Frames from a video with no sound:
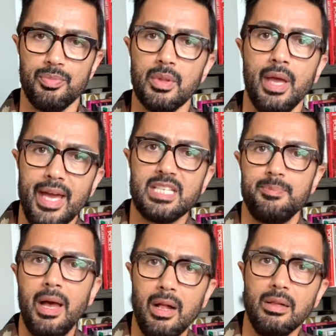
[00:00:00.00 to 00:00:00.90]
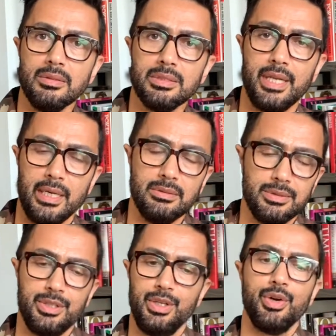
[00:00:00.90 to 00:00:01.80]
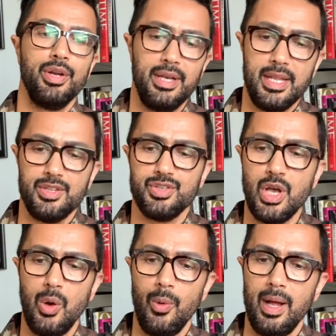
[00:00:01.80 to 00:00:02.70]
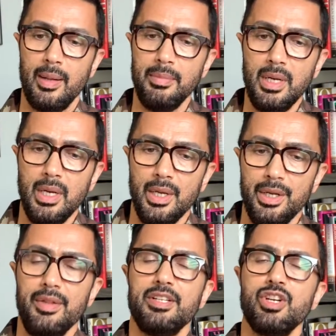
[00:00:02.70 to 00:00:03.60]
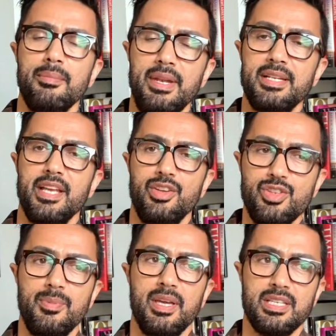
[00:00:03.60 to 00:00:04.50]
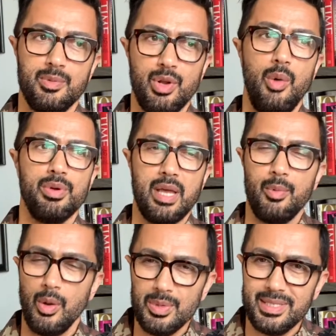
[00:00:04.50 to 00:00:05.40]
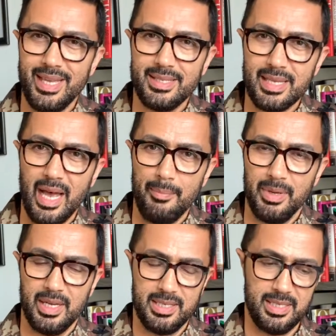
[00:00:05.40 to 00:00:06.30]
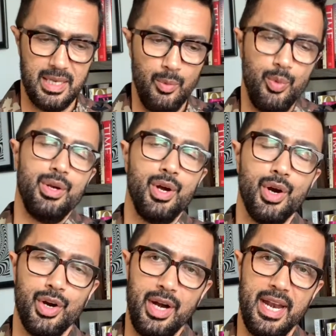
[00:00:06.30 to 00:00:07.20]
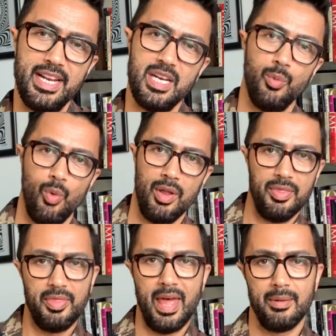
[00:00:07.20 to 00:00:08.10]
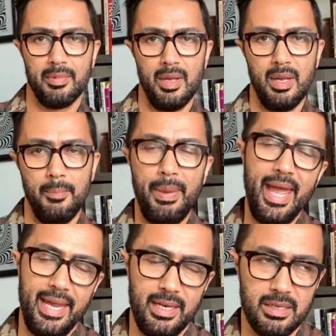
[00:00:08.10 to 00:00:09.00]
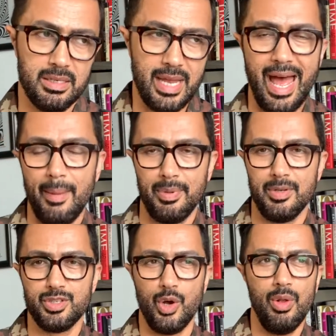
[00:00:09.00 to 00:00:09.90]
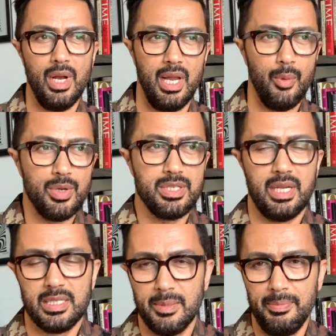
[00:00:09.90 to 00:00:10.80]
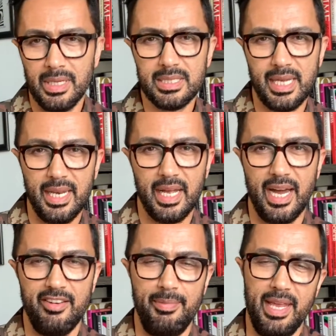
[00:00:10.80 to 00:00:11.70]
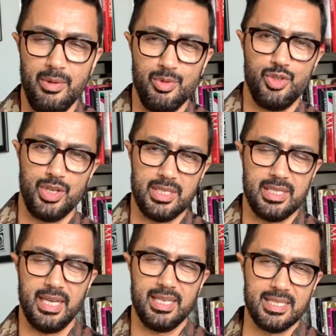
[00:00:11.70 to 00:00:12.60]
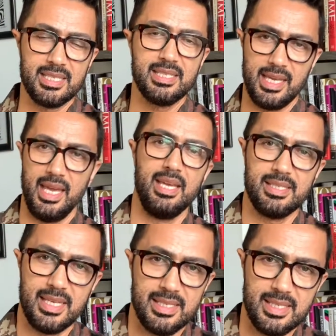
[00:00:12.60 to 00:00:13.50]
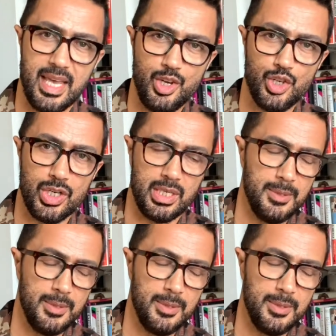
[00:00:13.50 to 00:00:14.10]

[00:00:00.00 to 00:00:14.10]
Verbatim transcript: expel, you know, the urine. And so, um, yeah, that took a minute to get used to because it would always, I would always tense up because it would hurt and I didn't want that pain to happen. So it wasn't a debilitating kind of pain, it was just like a stinging sensation